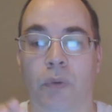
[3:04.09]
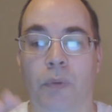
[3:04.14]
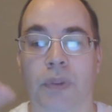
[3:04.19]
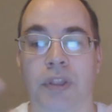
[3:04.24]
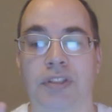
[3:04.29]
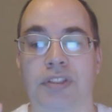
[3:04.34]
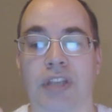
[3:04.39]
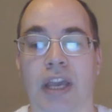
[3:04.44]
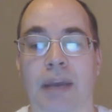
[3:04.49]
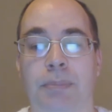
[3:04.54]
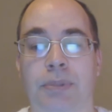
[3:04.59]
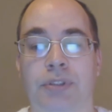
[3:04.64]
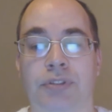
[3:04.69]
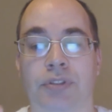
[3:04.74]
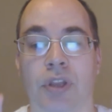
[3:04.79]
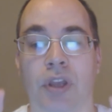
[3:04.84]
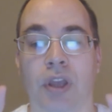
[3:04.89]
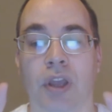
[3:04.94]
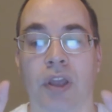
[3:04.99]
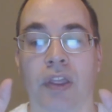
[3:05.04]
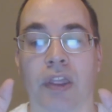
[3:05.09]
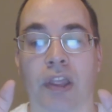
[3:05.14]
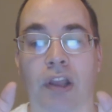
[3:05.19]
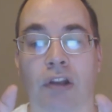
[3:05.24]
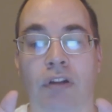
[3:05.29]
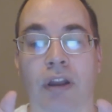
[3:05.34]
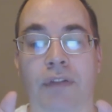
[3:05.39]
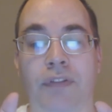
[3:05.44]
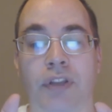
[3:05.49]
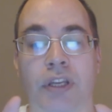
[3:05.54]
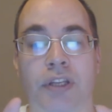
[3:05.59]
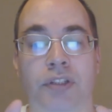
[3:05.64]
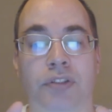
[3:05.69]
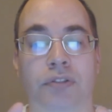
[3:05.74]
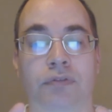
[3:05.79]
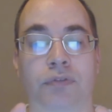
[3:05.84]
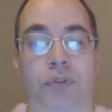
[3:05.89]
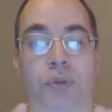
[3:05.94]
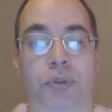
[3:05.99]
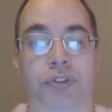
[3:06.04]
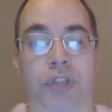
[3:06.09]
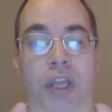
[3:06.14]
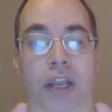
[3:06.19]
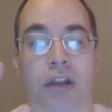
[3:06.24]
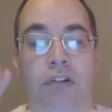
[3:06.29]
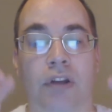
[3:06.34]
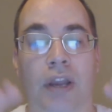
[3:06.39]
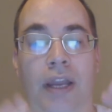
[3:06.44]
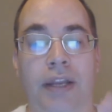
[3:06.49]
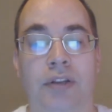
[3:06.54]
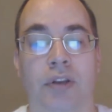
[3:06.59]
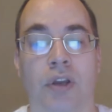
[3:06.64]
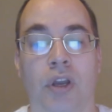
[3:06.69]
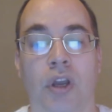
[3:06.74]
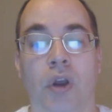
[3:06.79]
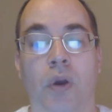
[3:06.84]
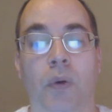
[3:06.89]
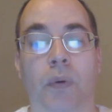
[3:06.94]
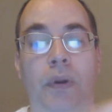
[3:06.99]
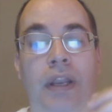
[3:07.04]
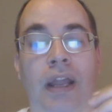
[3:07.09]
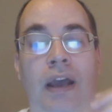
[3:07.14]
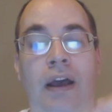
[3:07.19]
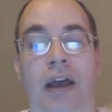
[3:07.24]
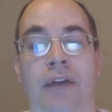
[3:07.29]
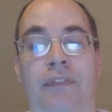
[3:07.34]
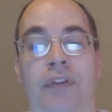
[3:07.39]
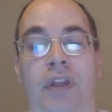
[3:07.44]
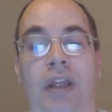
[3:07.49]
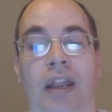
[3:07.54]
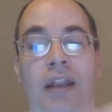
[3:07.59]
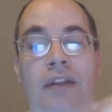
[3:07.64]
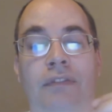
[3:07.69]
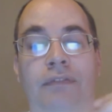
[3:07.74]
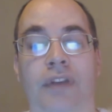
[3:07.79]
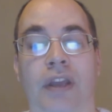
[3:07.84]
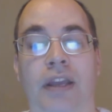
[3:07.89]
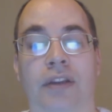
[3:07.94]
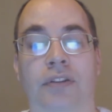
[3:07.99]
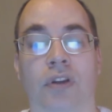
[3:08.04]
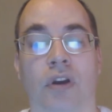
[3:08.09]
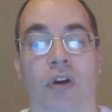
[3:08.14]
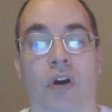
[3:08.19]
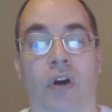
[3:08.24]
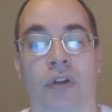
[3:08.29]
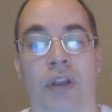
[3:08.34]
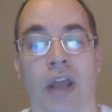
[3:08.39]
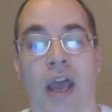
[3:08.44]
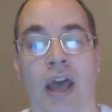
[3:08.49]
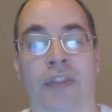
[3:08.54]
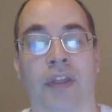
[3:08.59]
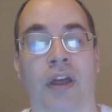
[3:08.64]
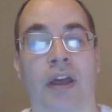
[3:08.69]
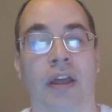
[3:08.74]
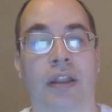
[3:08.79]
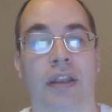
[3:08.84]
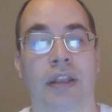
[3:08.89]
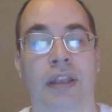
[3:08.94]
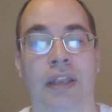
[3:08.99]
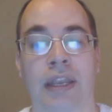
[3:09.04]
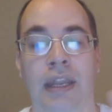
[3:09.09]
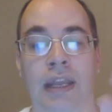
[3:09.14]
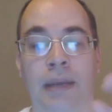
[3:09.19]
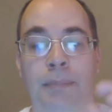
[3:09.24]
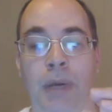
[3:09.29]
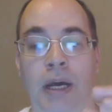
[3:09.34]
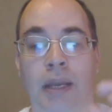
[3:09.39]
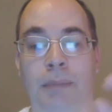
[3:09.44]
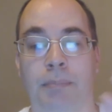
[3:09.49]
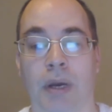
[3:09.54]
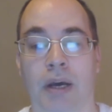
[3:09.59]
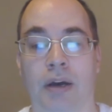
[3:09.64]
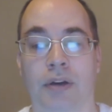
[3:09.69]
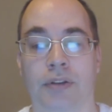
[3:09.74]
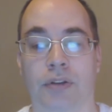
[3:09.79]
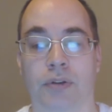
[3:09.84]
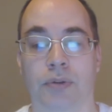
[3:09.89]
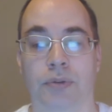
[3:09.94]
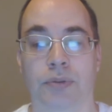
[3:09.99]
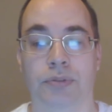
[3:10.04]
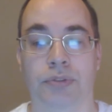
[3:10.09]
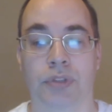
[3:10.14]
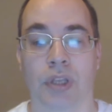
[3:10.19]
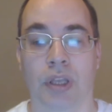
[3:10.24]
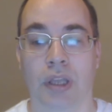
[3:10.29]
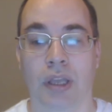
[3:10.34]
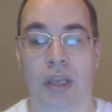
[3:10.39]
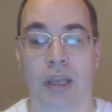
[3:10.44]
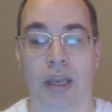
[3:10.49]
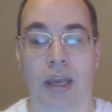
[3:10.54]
When this happens, the gravitational force they create will now have an effect on other nearby particles.